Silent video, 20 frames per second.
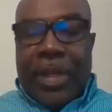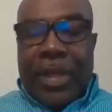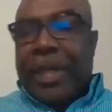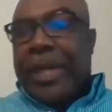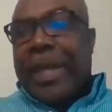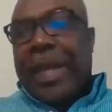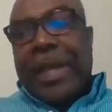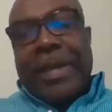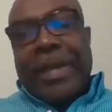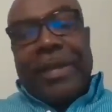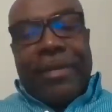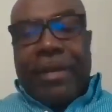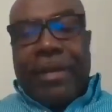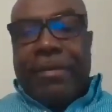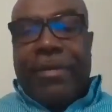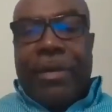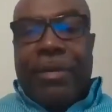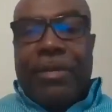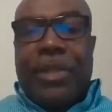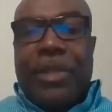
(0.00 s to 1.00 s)
There are
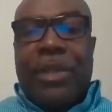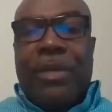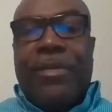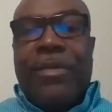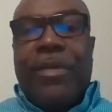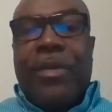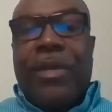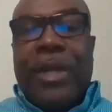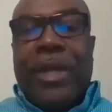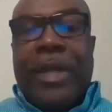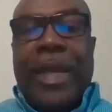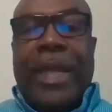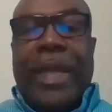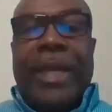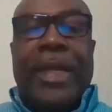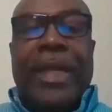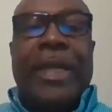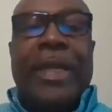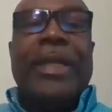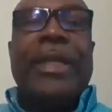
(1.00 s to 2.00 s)
different forms of
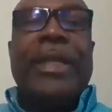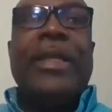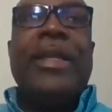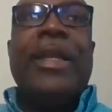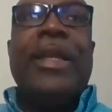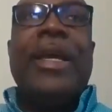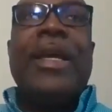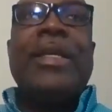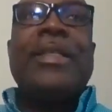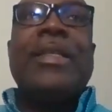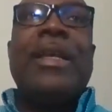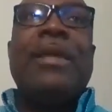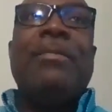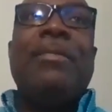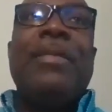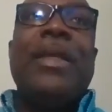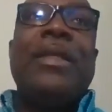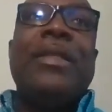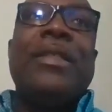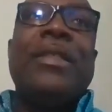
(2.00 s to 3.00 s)
online learning, as I
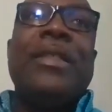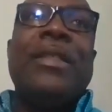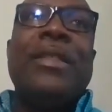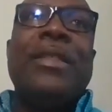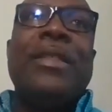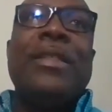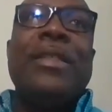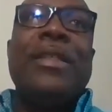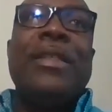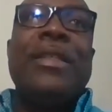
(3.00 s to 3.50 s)
mentioned,